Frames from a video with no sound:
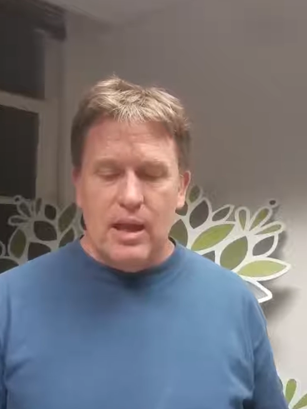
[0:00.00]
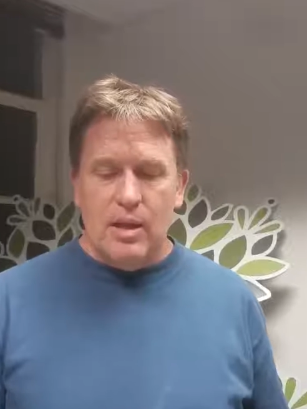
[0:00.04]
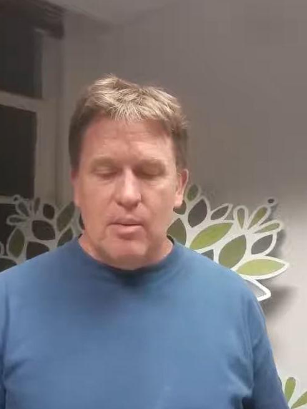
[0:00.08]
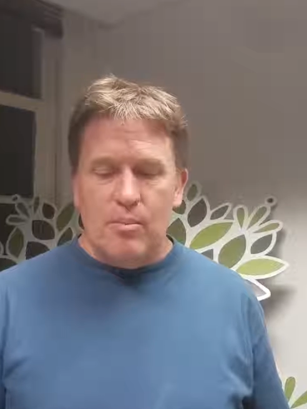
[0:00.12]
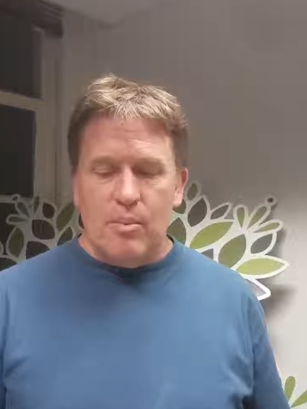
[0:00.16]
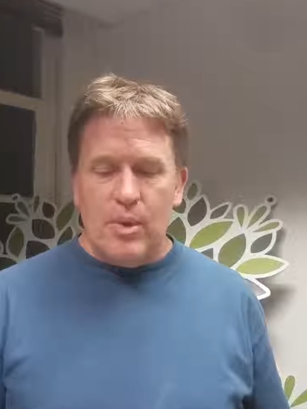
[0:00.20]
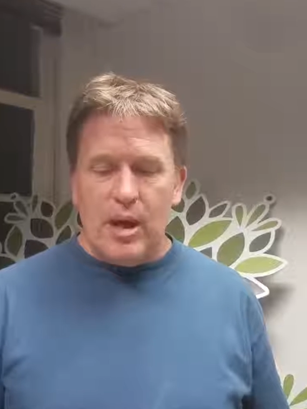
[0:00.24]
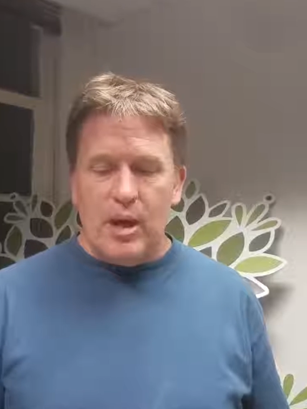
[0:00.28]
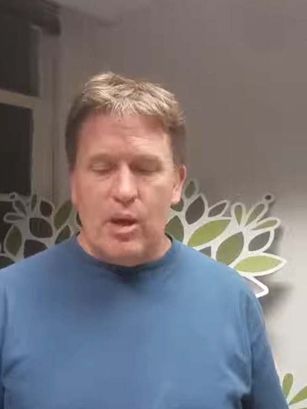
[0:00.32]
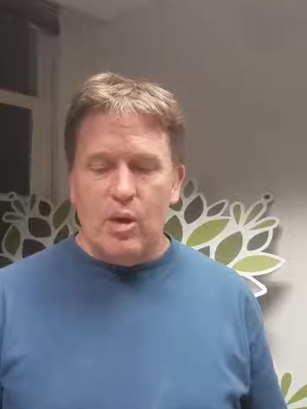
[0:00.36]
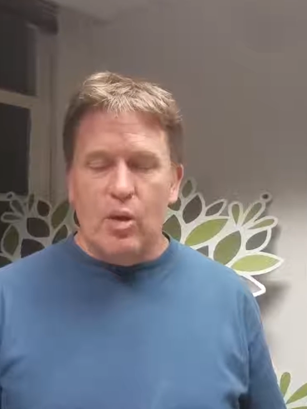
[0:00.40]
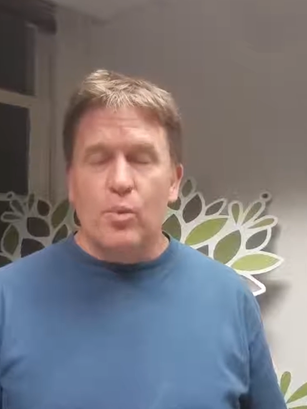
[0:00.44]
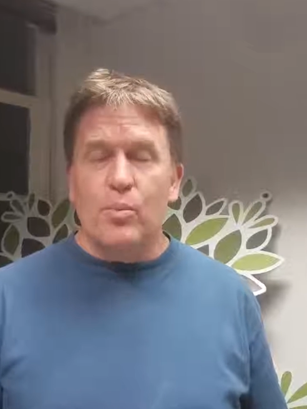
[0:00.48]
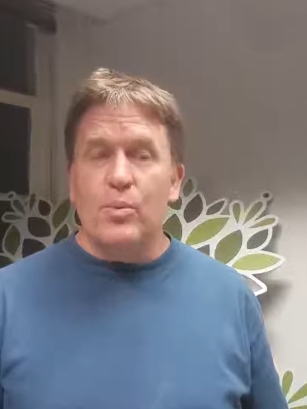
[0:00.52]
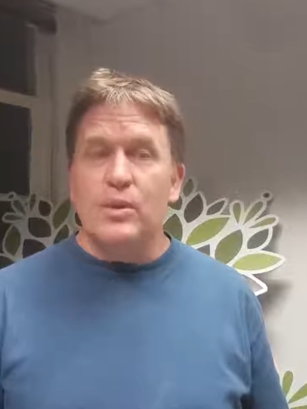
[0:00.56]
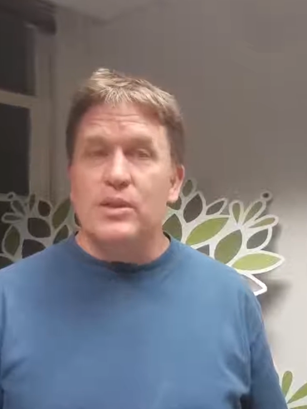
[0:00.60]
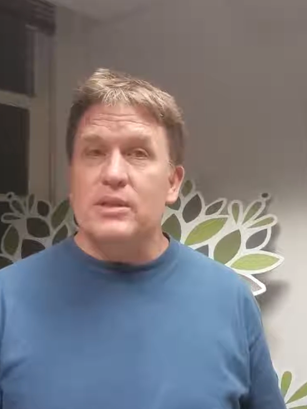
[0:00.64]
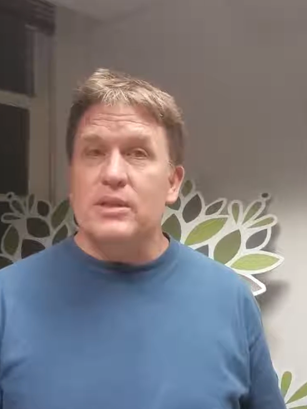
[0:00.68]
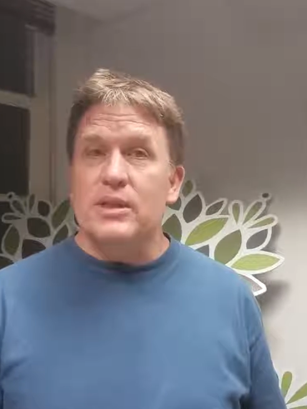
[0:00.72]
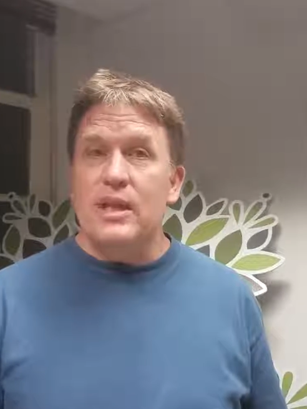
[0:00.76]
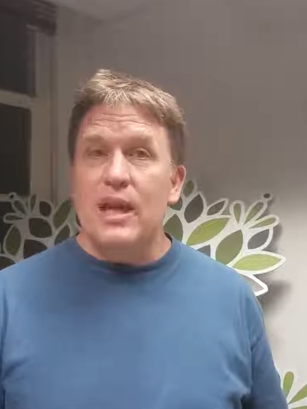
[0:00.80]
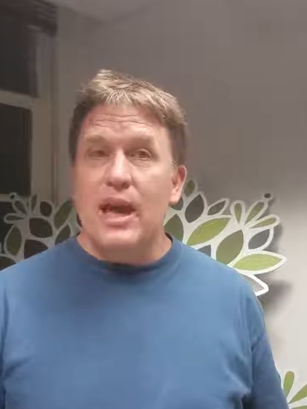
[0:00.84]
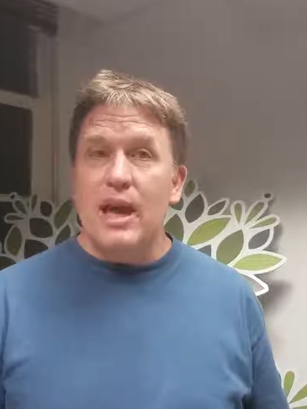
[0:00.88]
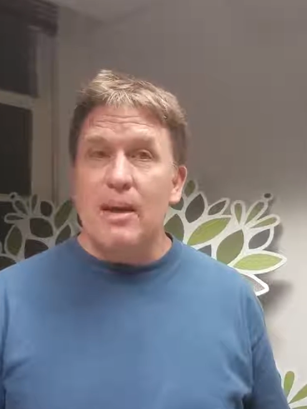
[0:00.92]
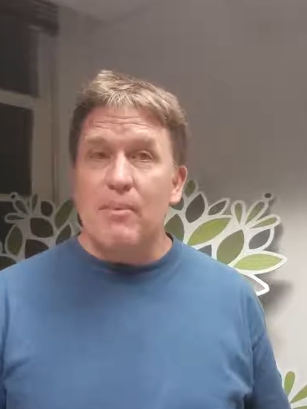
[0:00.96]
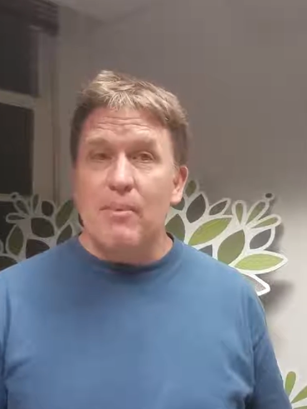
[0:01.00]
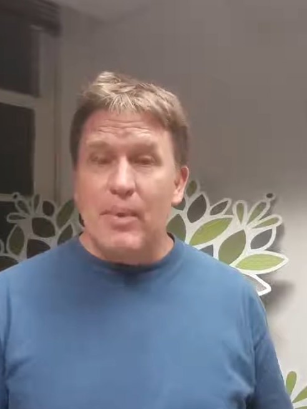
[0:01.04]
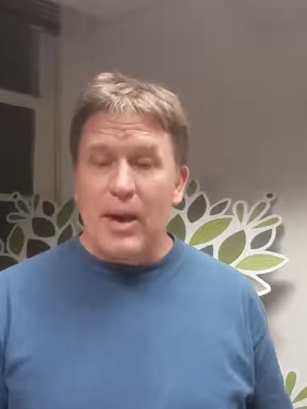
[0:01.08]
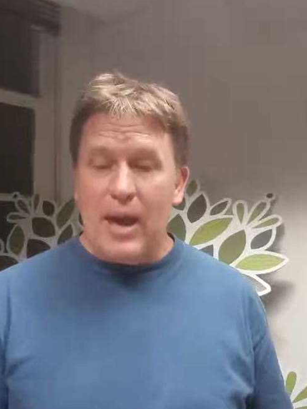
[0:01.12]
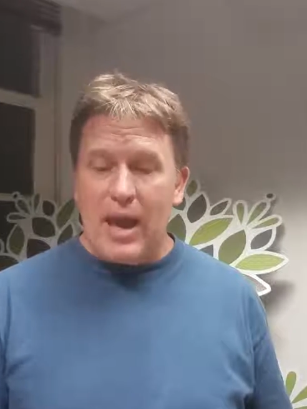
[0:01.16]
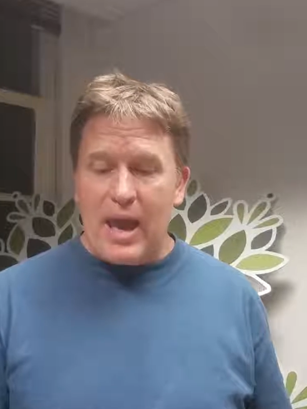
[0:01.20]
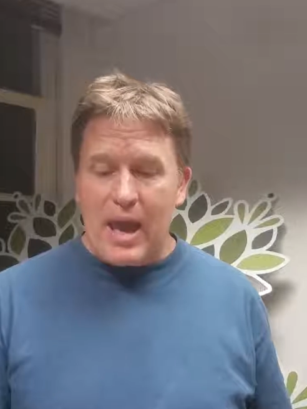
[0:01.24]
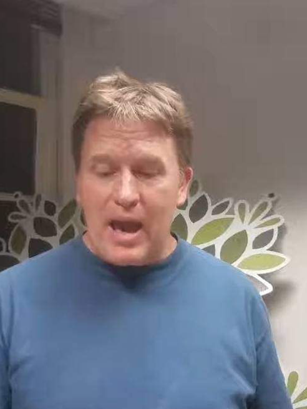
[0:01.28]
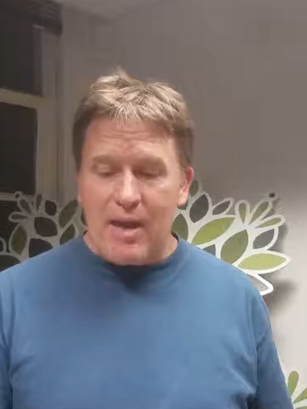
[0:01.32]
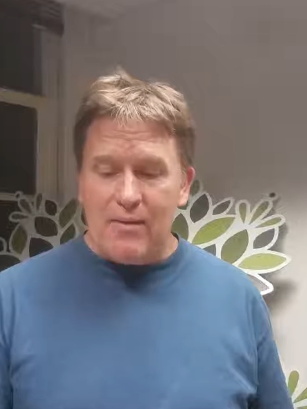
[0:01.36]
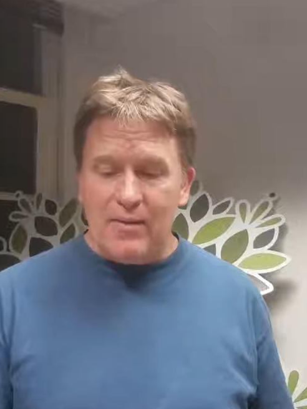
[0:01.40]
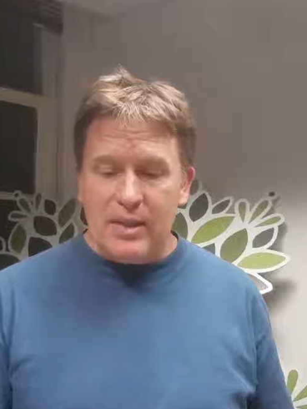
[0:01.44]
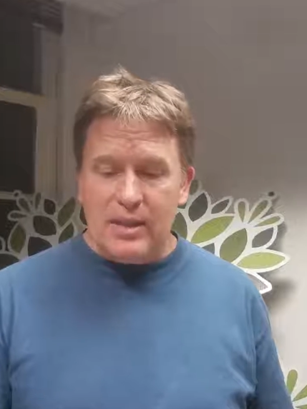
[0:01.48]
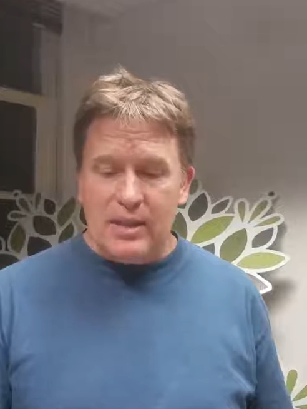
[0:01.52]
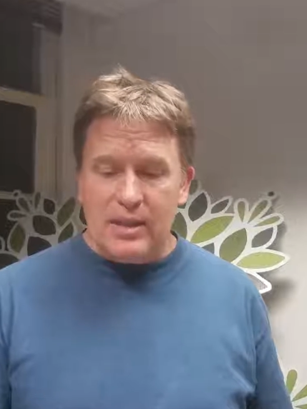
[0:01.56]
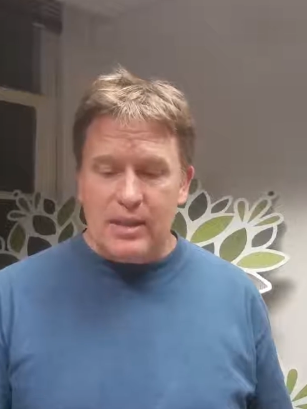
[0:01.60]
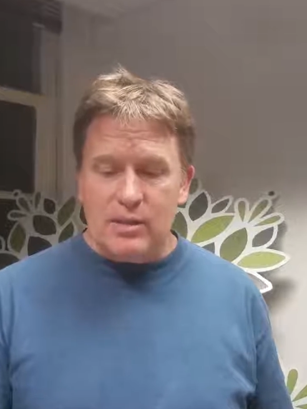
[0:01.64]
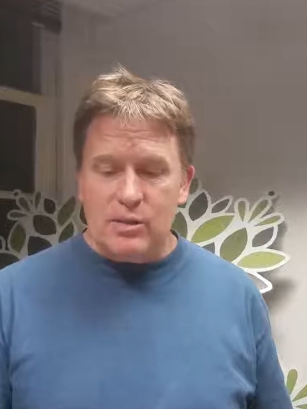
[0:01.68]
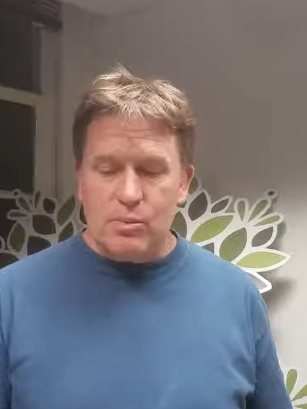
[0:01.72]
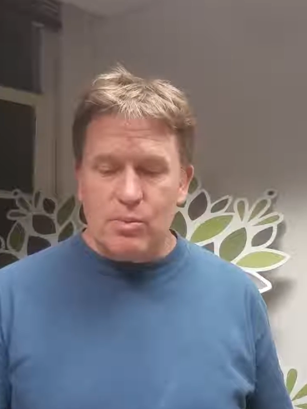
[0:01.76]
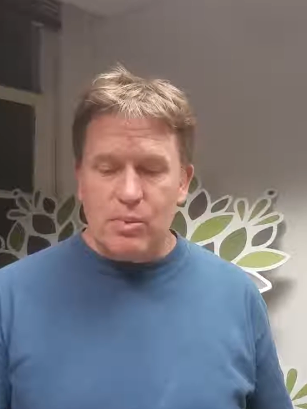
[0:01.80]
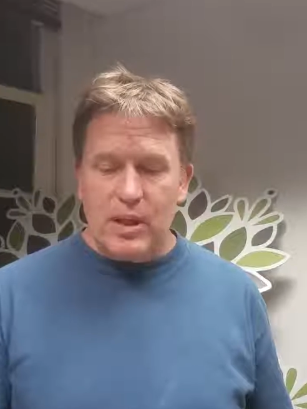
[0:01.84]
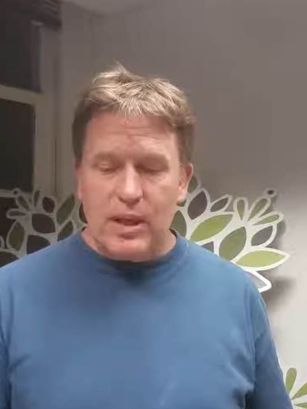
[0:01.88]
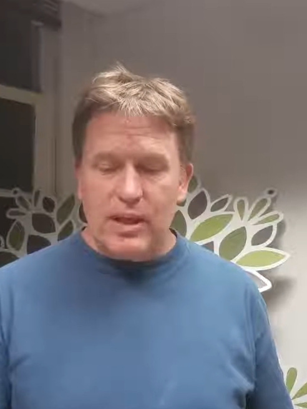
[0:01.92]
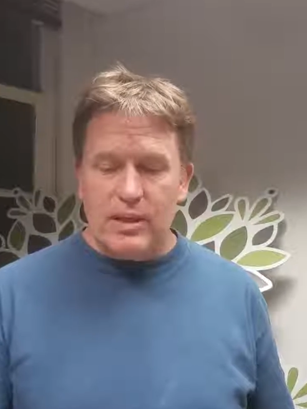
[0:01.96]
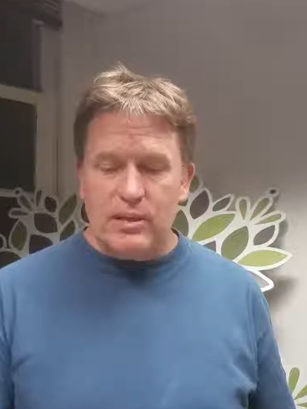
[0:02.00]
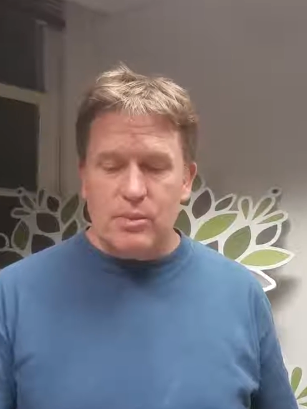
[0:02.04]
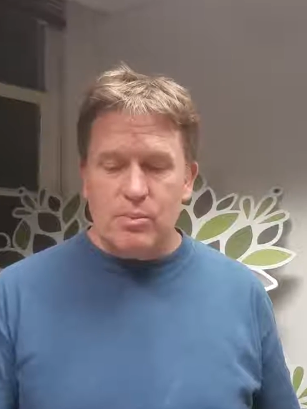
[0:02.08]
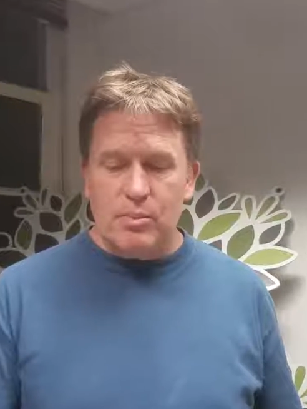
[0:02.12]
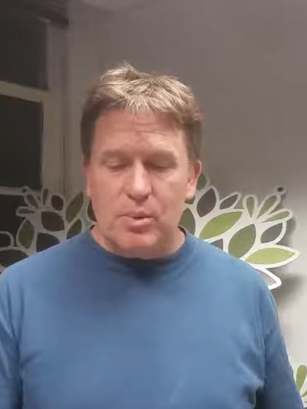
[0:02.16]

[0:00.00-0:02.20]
My hope is that by having these plants